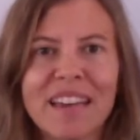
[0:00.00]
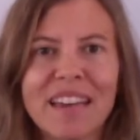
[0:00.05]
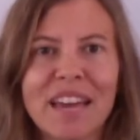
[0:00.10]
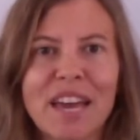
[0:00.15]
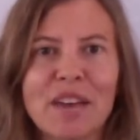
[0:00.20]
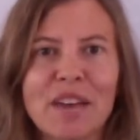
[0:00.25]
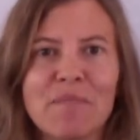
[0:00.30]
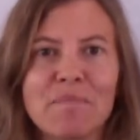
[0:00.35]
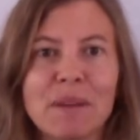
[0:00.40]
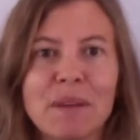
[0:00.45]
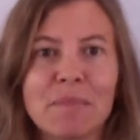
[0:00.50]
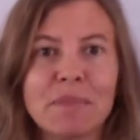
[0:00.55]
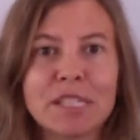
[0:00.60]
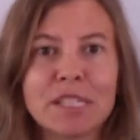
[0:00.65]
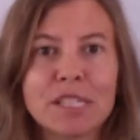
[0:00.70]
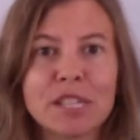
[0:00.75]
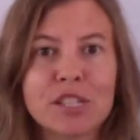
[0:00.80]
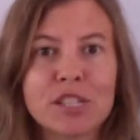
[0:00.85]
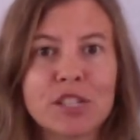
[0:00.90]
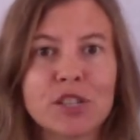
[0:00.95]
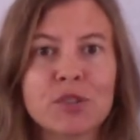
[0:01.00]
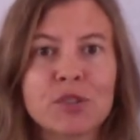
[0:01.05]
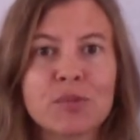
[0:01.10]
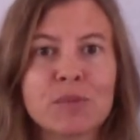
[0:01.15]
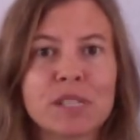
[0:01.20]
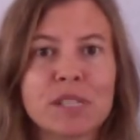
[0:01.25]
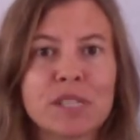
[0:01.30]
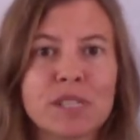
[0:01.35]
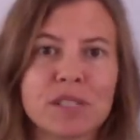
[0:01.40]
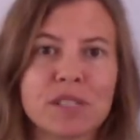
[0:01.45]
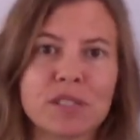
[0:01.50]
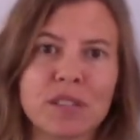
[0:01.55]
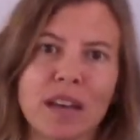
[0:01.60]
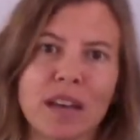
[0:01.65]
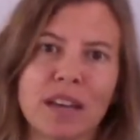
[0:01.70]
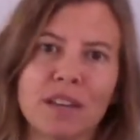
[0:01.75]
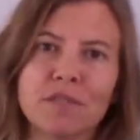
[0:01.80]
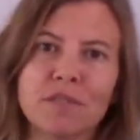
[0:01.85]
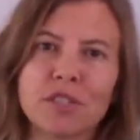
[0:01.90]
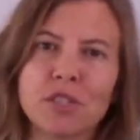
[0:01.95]
And baby sister was
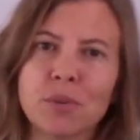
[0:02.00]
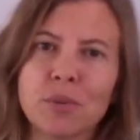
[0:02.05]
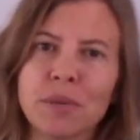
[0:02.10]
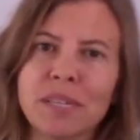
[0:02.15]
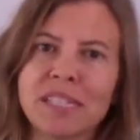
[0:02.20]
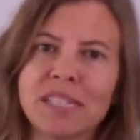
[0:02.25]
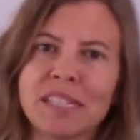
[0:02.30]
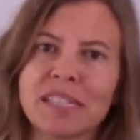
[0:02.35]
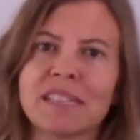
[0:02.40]
kind of squeezed